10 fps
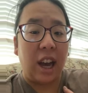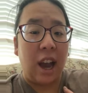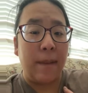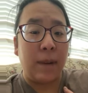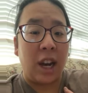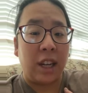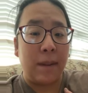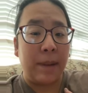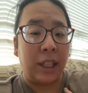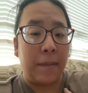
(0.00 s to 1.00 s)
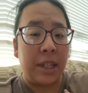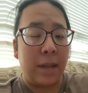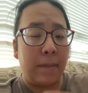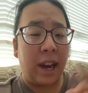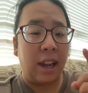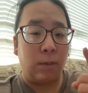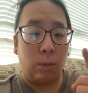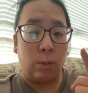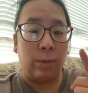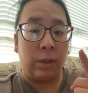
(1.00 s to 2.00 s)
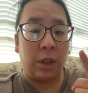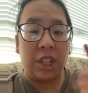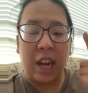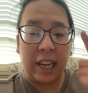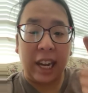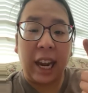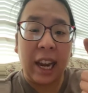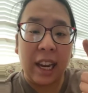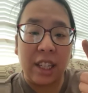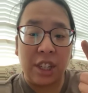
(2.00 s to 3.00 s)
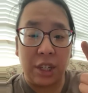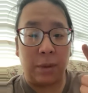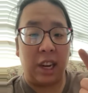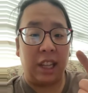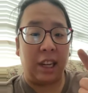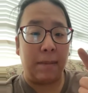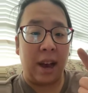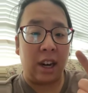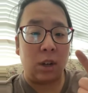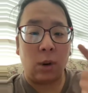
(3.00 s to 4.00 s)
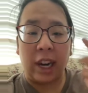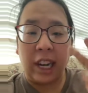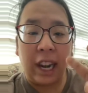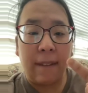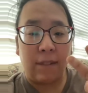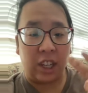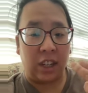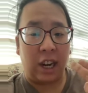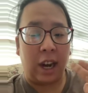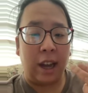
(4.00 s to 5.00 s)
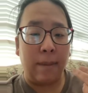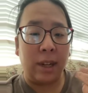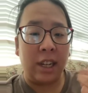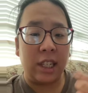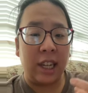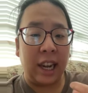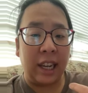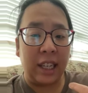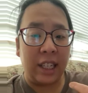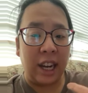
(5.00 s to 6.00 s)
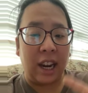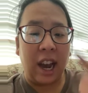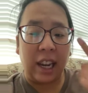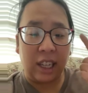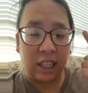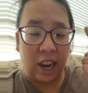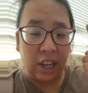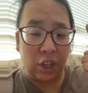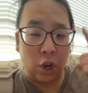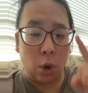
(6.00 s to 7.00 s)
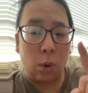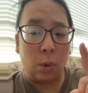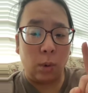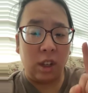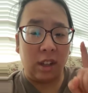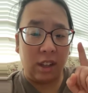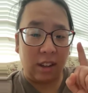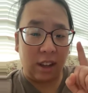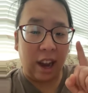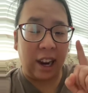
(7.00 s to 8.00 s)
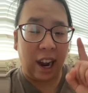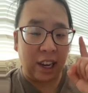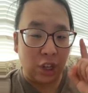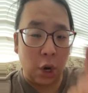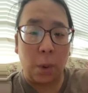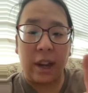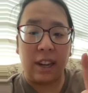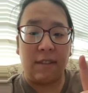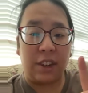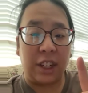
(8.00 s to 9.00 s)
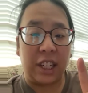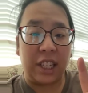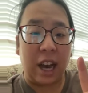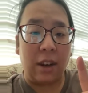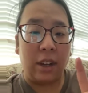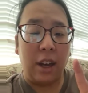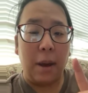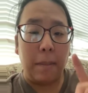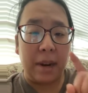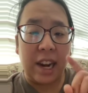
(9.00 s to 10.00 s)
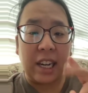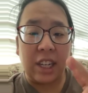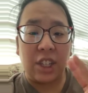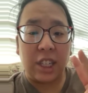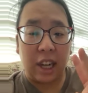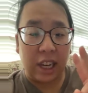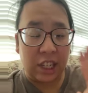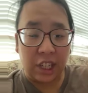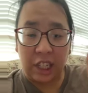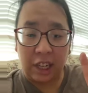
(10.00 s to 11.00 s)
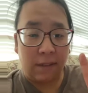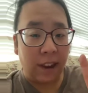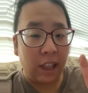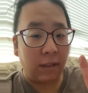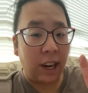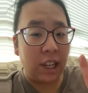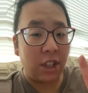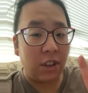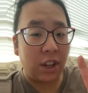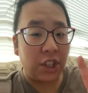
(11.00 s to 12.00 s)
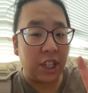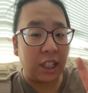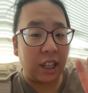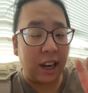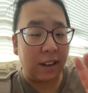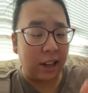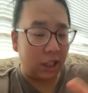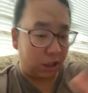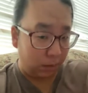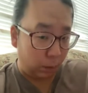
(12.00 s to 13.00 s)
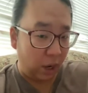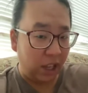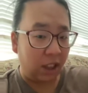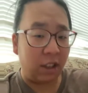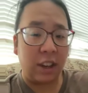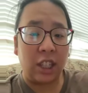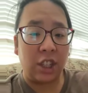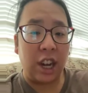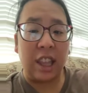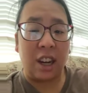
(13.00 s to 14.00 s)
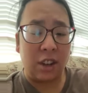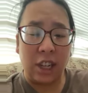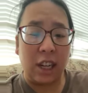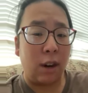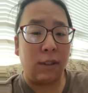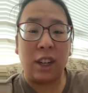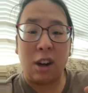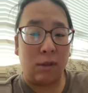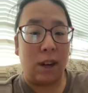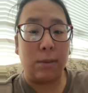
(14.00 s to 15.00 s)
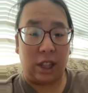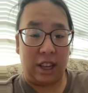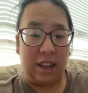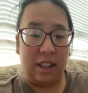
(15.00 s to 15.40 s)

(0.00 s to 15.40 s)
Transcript: I'm not going to be limited by the words I can't do anything about it or I can't figure it out. I'm going to say instead, I know I can figure this out, but I just need to find the right instruction to kind of get pointed in the direction, and then I'll take over and I'll run with it.